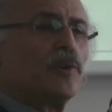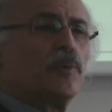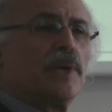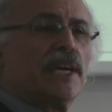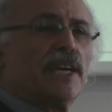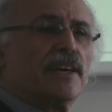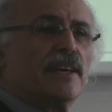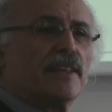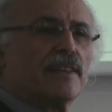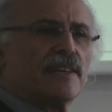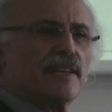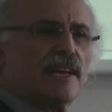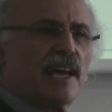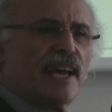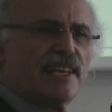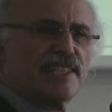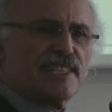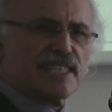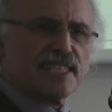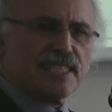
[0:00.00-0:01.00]
where
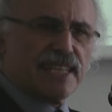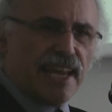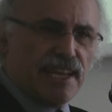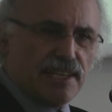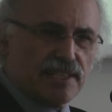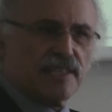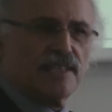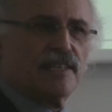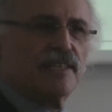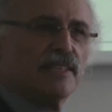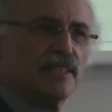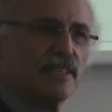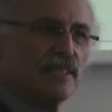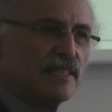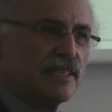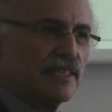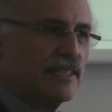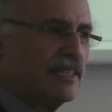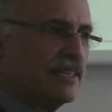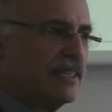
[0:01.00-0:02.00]
a
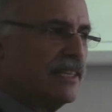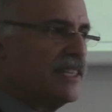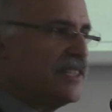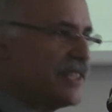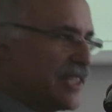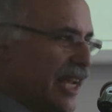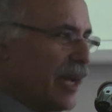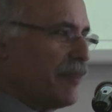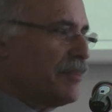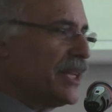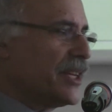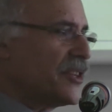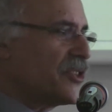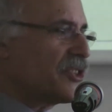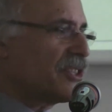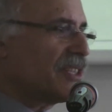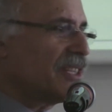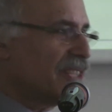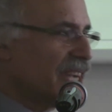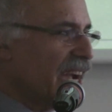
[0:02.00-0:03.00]

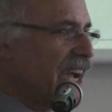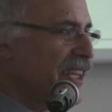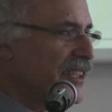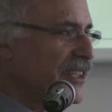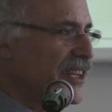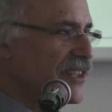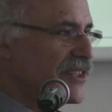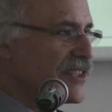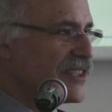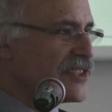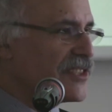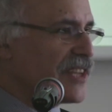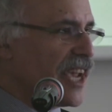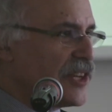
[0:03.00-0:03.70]
state-established diagnosis,